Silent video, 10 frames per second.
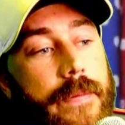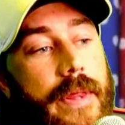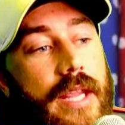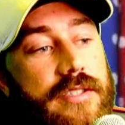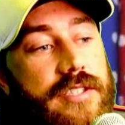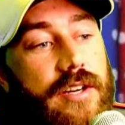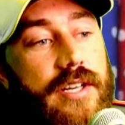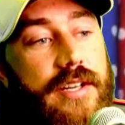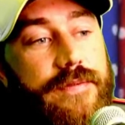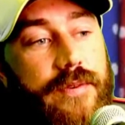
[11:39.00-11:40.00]
So
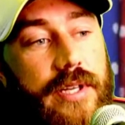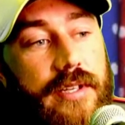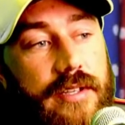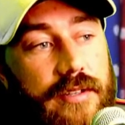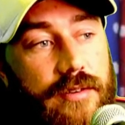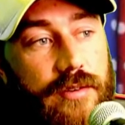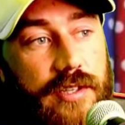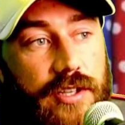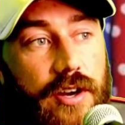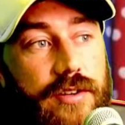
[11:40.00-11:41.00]
if we
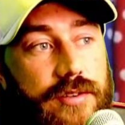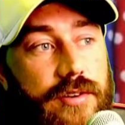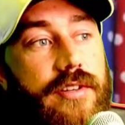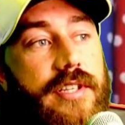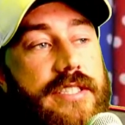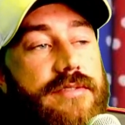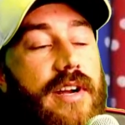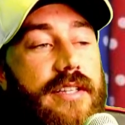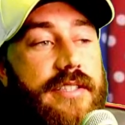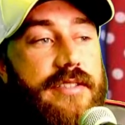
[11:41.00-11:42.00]
go through this
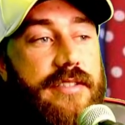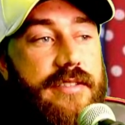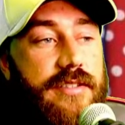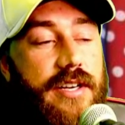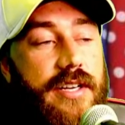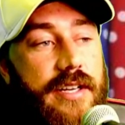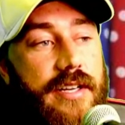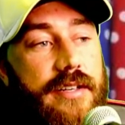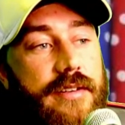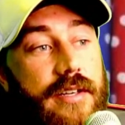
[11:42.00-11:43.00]
run, this is
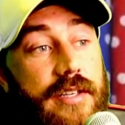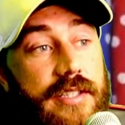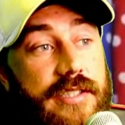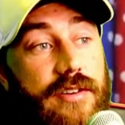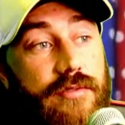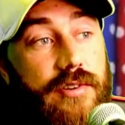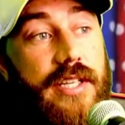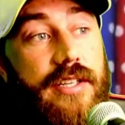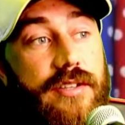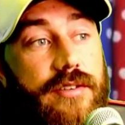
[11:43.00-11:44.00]
a
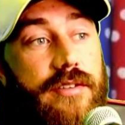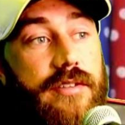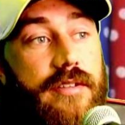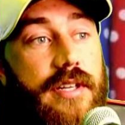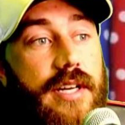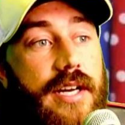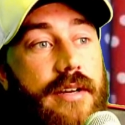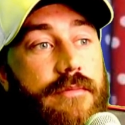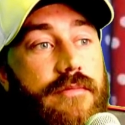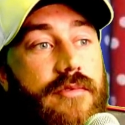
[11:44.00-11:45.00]
really good
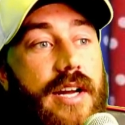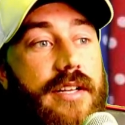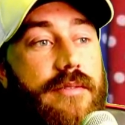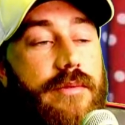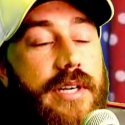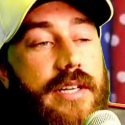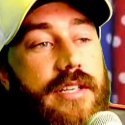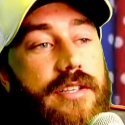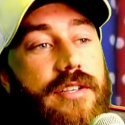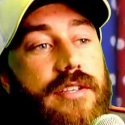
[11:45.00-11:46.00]
run where
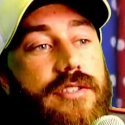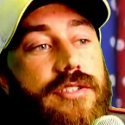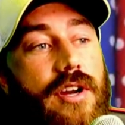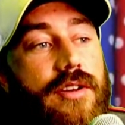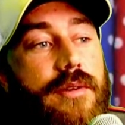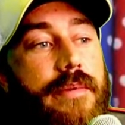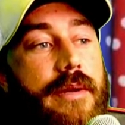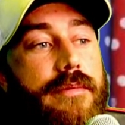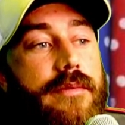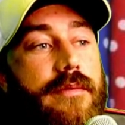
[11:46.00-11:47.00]
you could show the
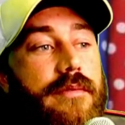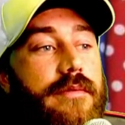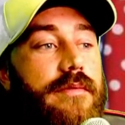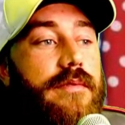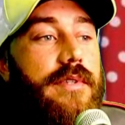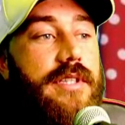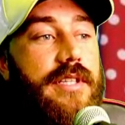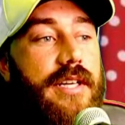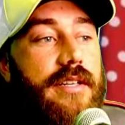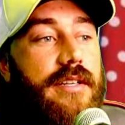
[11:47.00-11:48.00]
people
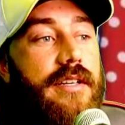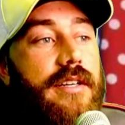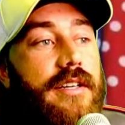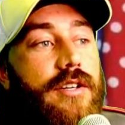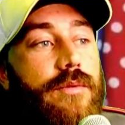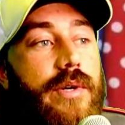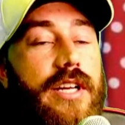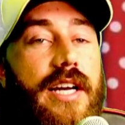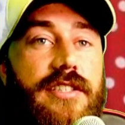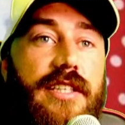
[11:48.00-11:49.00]
that when you
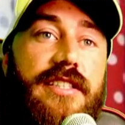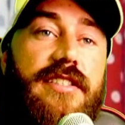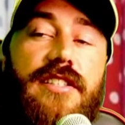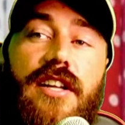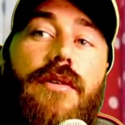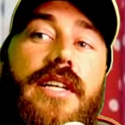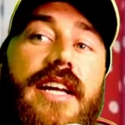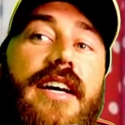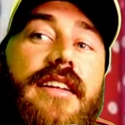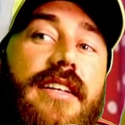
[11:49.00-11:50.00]
actually slow it
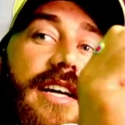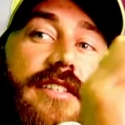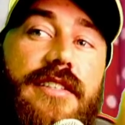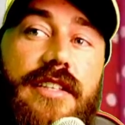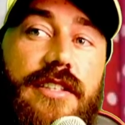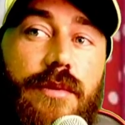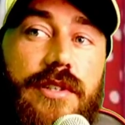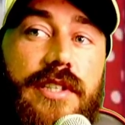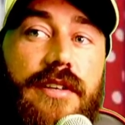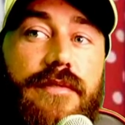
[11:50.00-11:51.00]
down than actually just
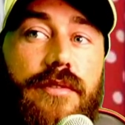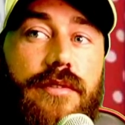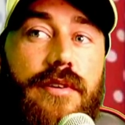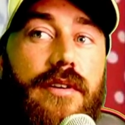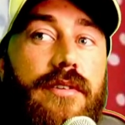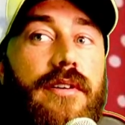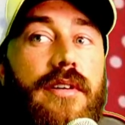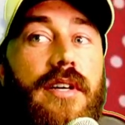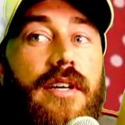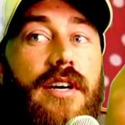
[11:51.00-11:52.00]
watching it full throttle,
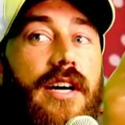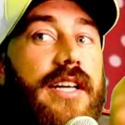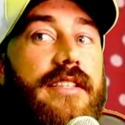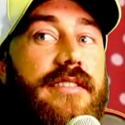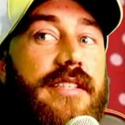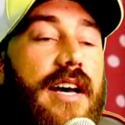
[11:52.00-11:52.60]
I can tell.